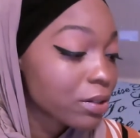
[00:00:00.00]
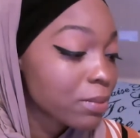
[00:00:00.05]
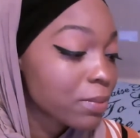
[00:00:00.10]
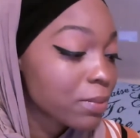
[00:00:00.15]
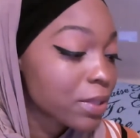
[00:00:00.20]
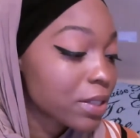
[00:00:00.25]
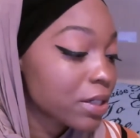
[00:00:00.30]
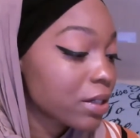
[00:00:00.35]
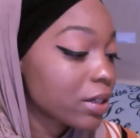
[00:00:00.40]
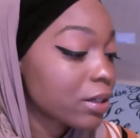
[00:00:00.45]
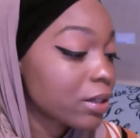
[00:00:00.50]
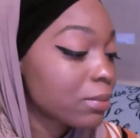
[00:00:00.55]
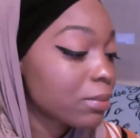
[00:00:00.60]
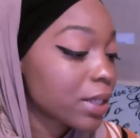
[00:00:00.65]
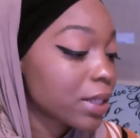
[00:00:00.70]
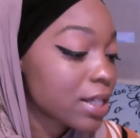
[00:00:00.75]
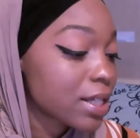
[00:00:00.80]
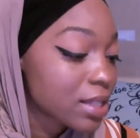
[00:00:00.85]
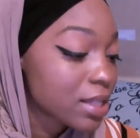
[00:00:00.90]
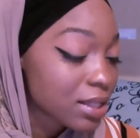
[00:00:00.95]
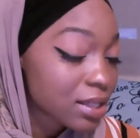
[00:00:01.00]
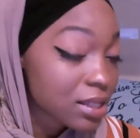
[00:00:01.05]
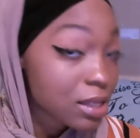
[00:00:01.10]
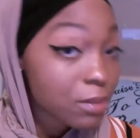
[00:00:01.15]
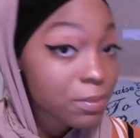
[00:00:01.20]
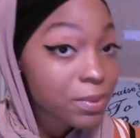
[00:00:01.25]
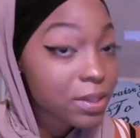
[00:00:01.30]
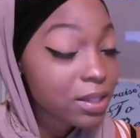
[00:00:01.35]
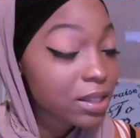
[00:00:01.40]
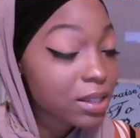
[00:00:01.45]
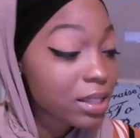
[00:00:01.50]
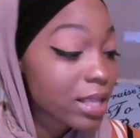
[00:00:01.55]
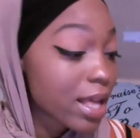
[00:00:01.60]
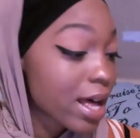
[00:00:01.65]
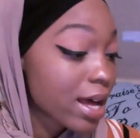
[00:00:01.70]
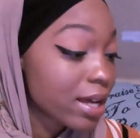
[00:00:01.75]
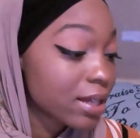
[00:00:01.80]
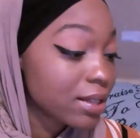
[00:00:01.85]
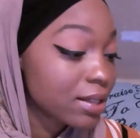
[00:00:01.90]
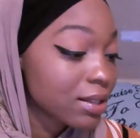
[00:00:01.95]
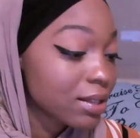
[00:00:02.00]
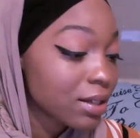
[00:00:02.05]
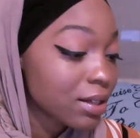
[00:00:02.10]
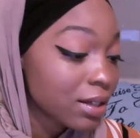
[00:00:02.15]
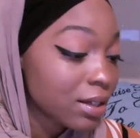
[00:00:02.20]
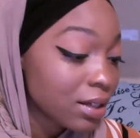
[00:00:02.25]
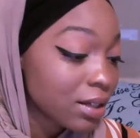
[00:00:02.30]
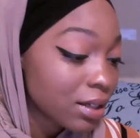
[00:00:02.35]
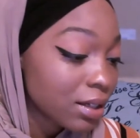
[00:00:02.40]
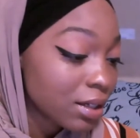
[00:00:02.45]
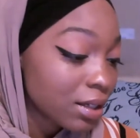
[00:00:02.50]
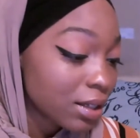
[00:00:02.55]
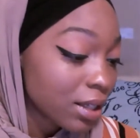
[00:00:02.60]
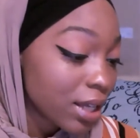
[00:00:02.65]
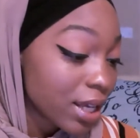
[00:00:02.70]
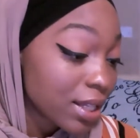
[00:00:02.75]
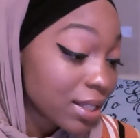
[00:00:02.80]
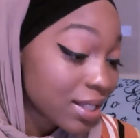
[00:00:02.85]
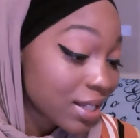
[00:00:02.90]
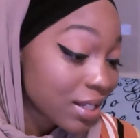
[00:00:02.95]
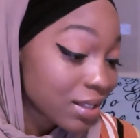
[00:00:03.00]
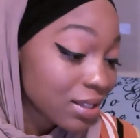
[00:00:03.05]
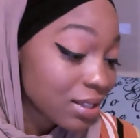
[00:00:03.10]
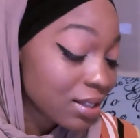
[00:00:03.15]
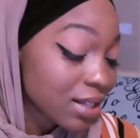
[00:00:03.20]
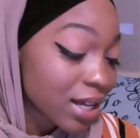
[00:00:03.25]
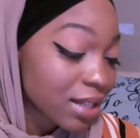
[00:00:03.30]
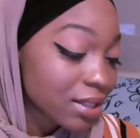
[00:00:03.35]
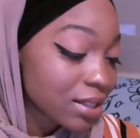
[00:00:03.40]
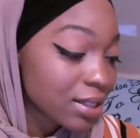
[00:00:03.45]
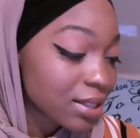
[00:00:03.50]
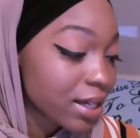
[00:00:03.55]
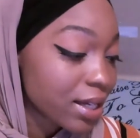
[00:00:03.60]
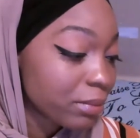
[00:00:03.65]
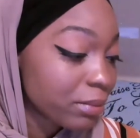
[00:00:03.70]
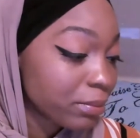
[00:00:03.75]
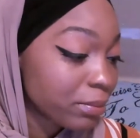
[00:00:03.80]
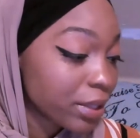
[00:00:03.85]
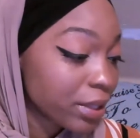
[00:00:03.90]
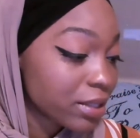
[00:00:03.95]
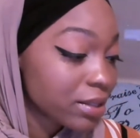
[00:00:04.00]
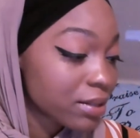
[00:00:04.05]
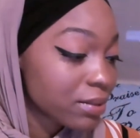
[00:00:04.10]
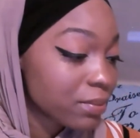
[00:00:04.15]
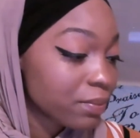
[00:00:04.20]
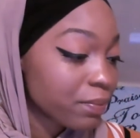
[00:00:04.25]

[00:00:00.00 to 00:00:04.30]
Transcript: material because it slips and slides and tends not to stay in place.